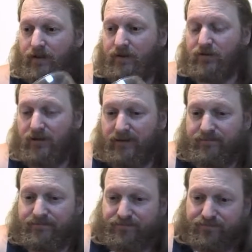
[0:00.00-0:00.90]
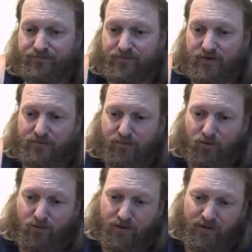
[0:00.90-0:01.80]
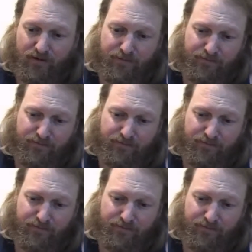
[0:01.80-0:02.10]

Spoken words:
Actually, let's pour it in